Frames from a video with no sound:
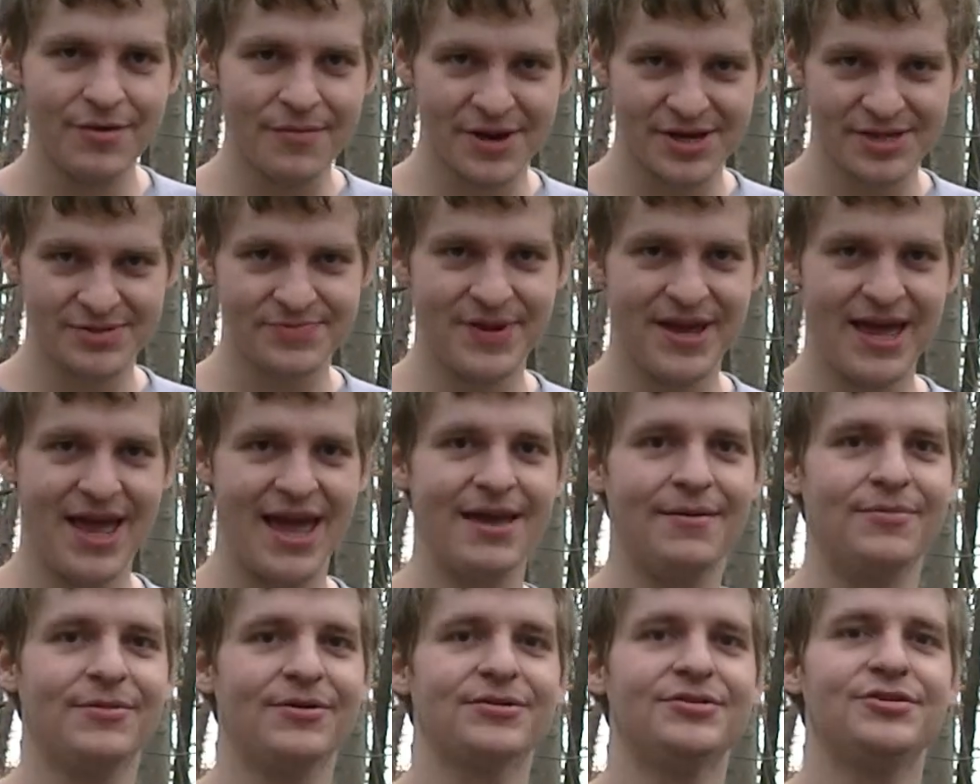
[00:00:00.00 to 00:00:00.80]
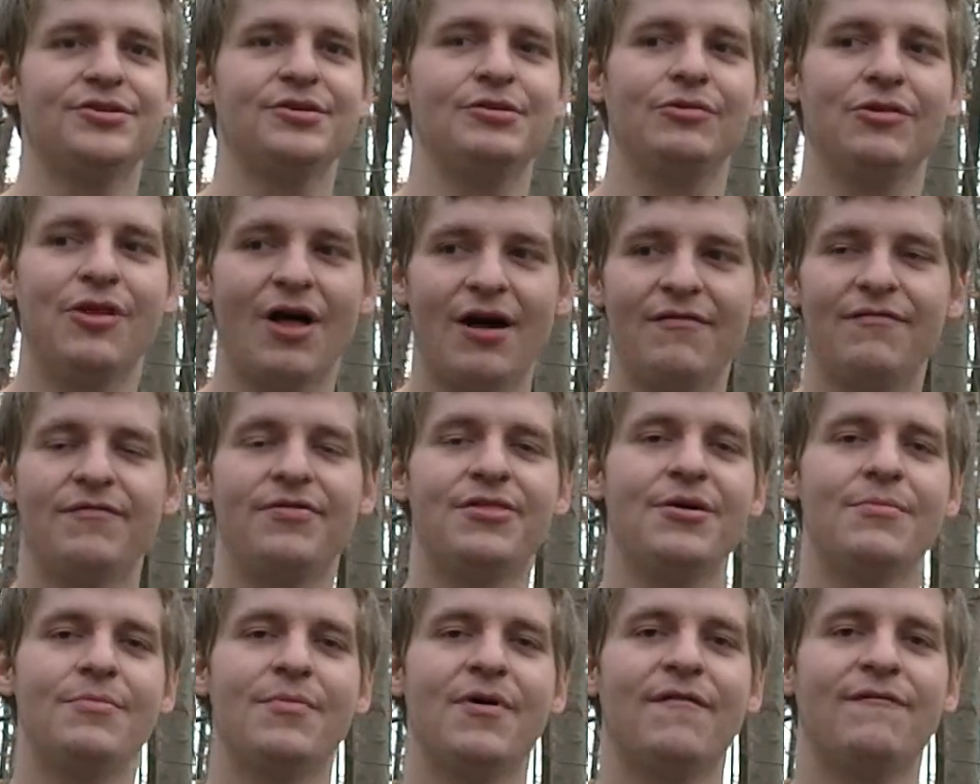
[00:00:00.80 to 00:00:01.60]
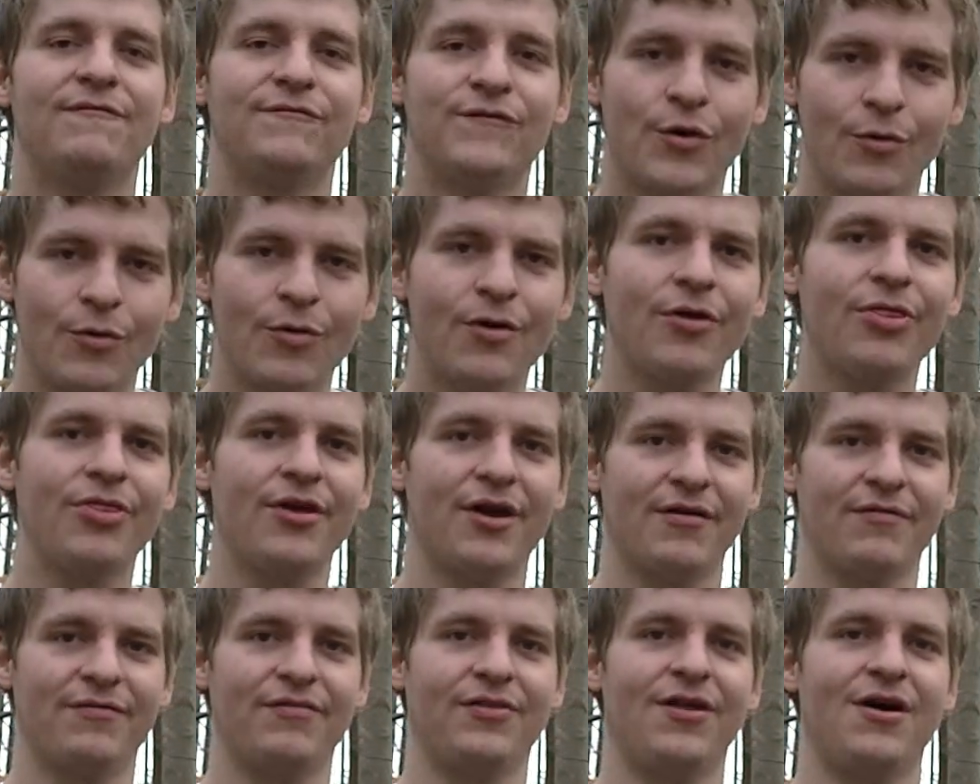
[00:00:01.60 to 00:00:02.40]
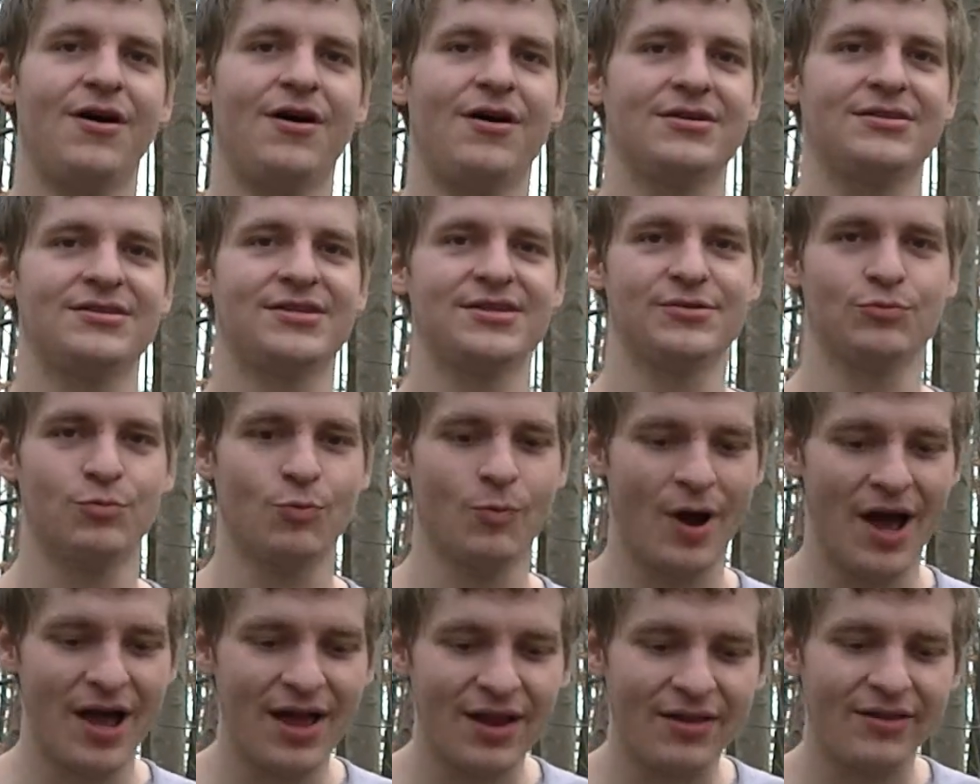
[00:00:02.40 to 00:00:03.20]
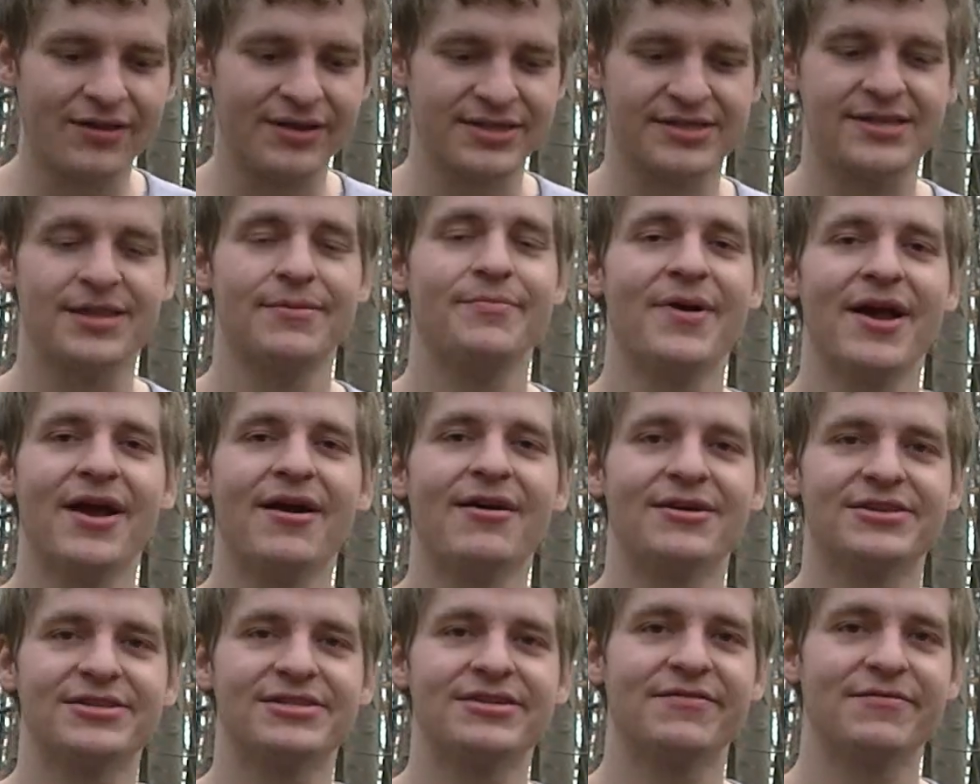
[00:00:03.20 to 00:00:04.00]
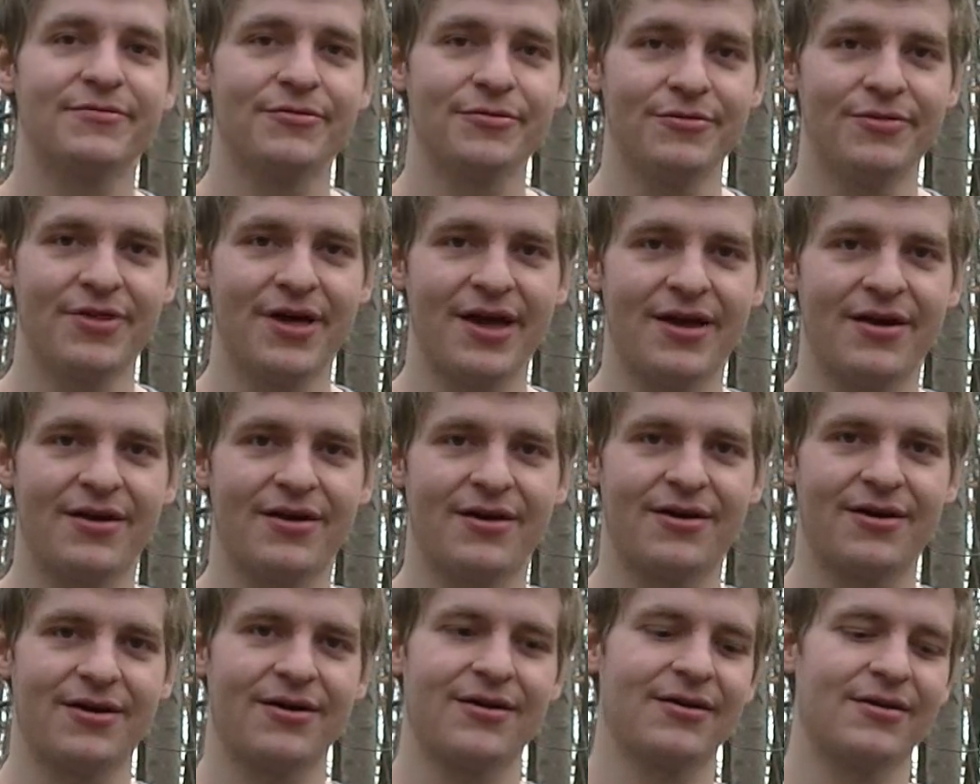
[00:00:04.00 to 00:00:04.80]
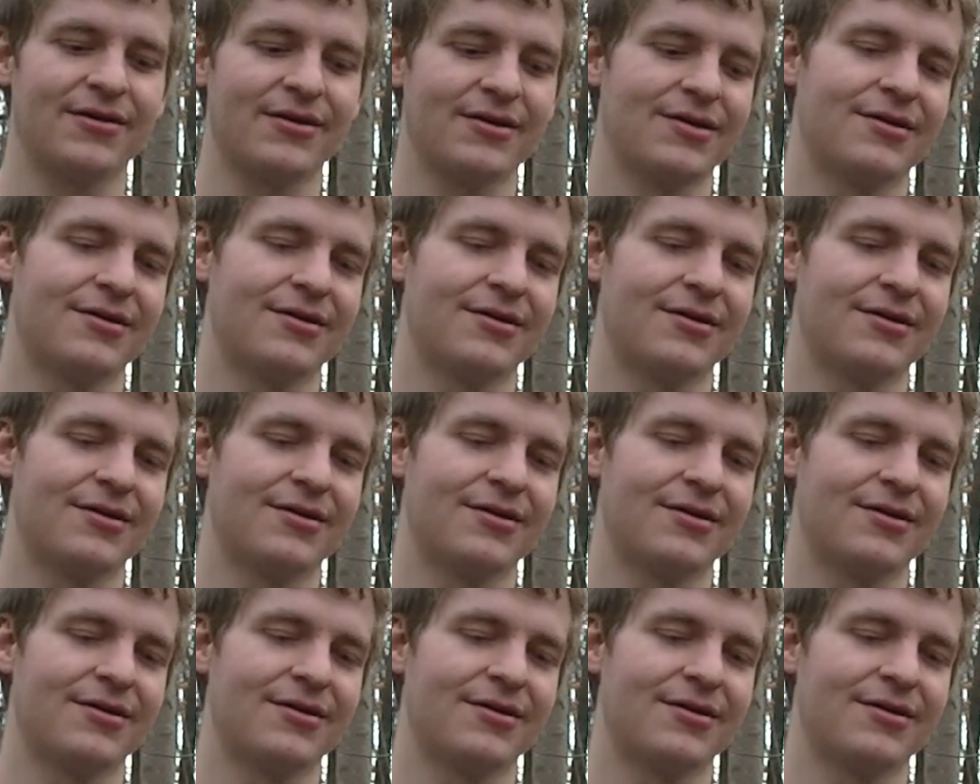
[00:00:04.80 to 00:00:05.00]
You must be able to love them for their flaws as well as the merits of who they are.